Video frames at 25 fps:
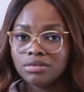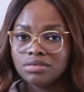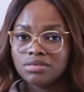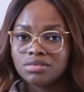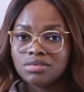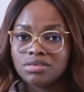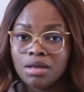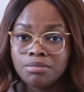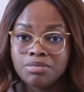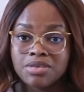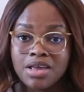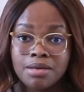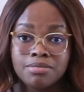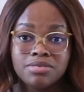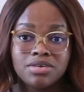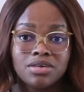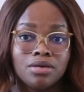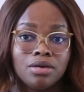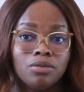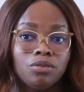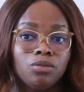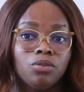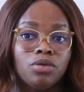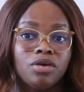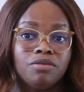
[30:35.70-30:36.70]
Sometimes
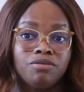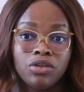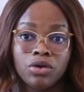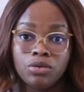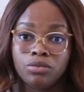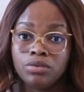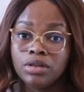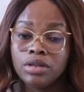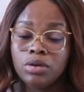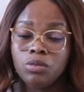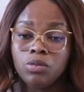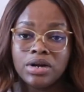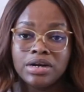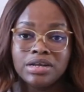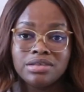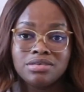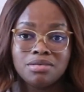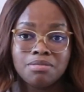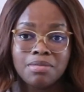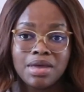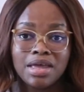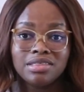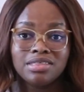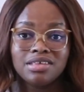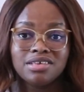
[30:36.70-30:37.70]
if they're really wanting to
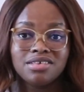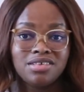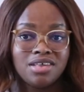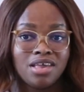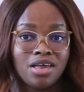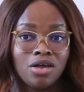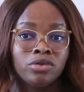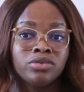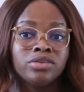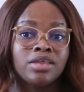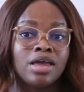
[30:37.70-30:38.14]
make the sale,